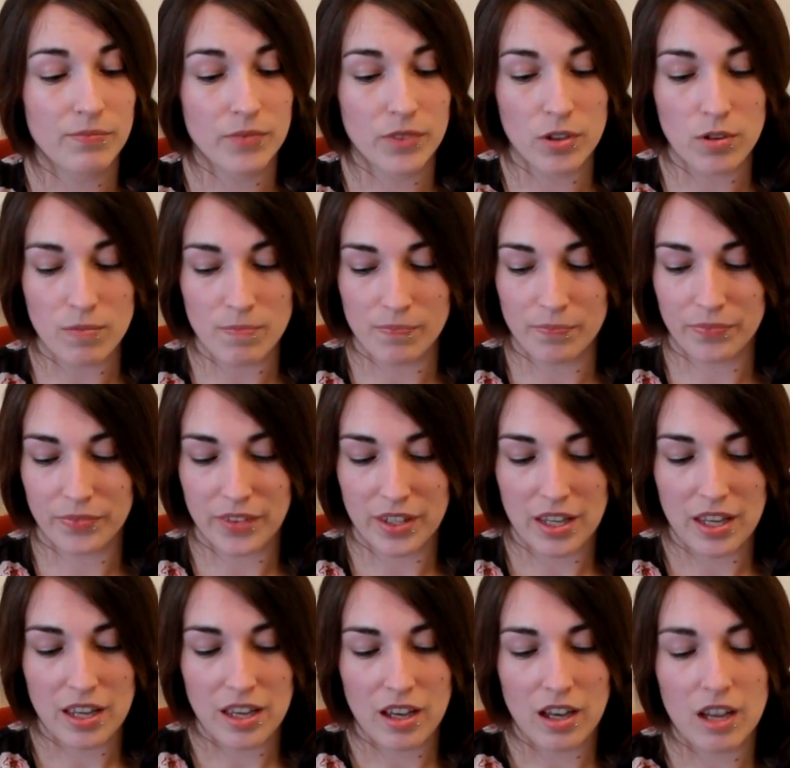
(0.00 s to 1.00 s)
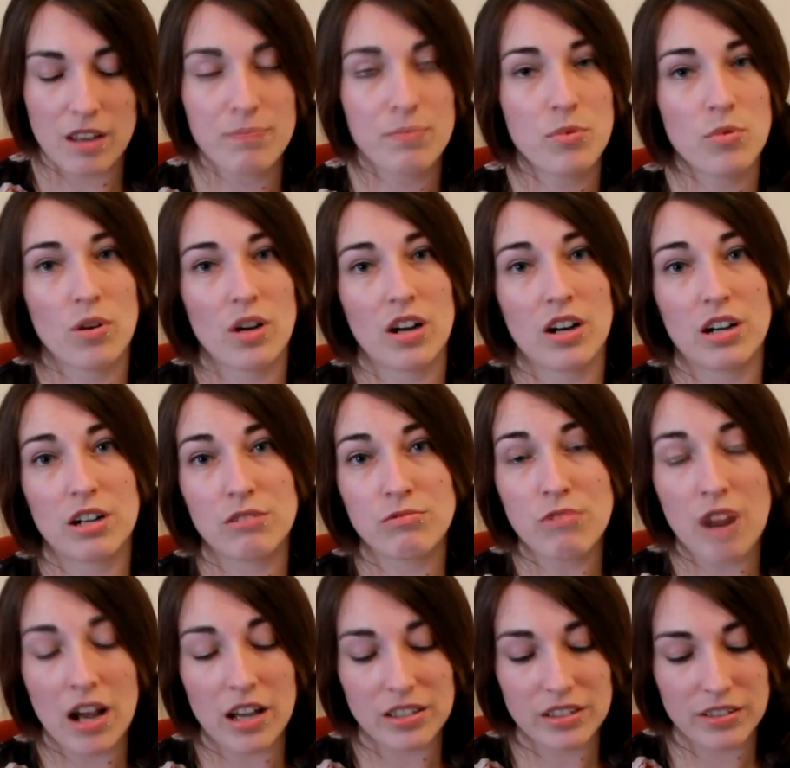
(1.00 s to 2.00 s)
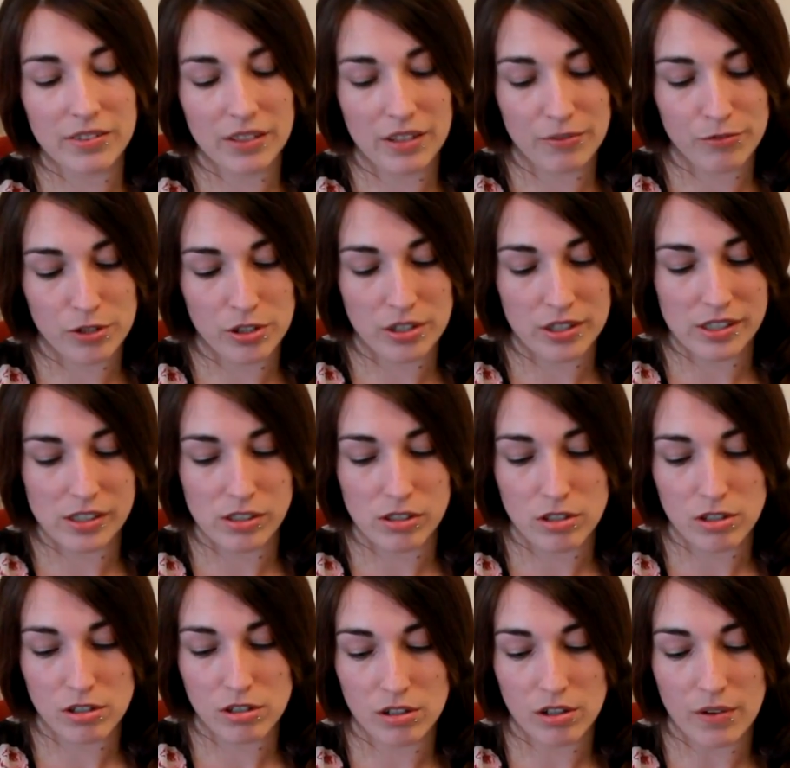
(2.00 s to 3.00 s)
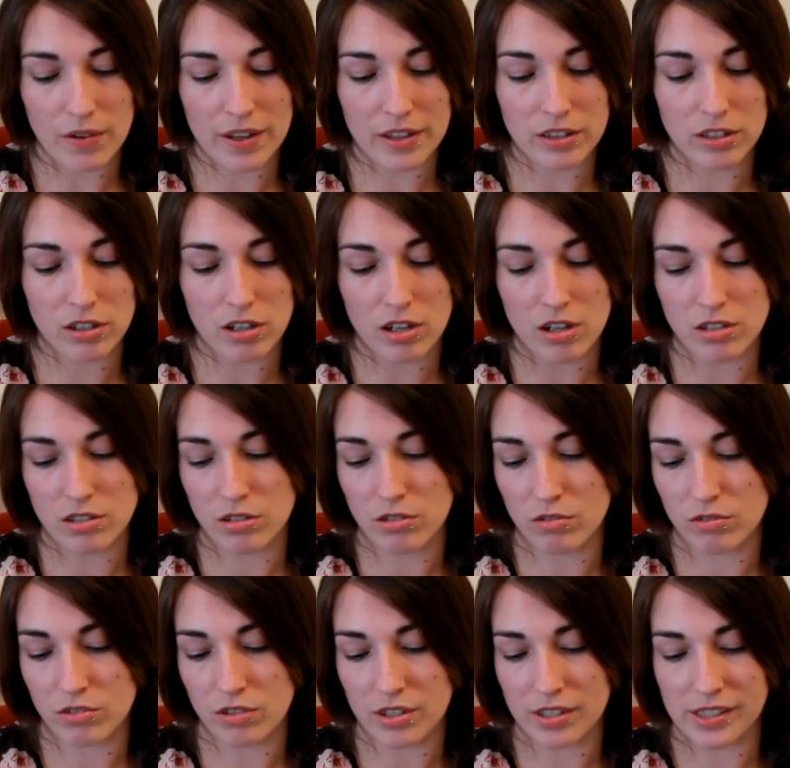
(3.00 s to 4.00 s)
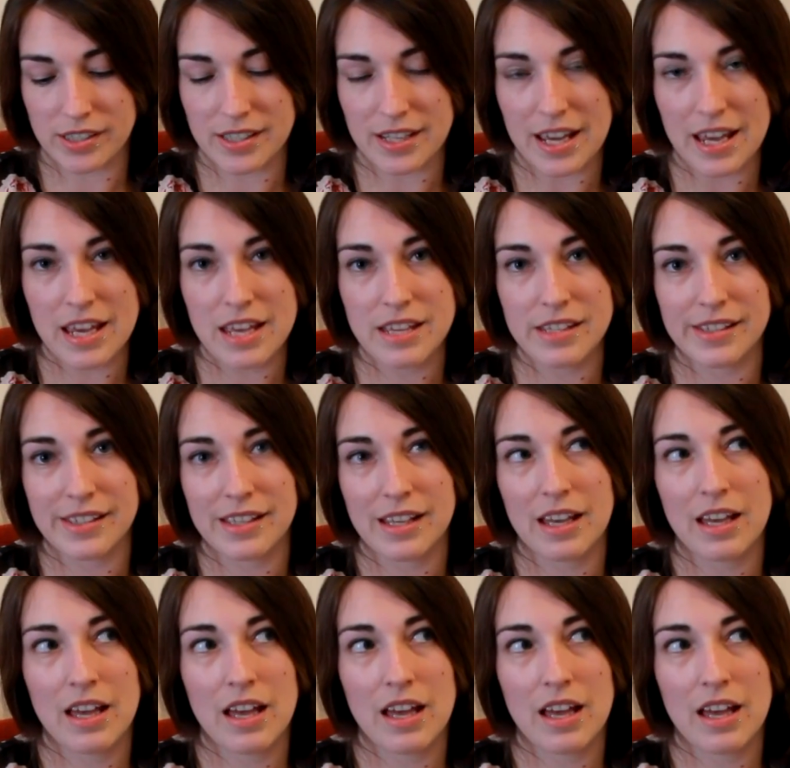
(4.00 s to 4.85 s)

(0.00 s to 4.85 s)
Oh, I've bought her a run, haven't I? So you go out in the garden on nice days.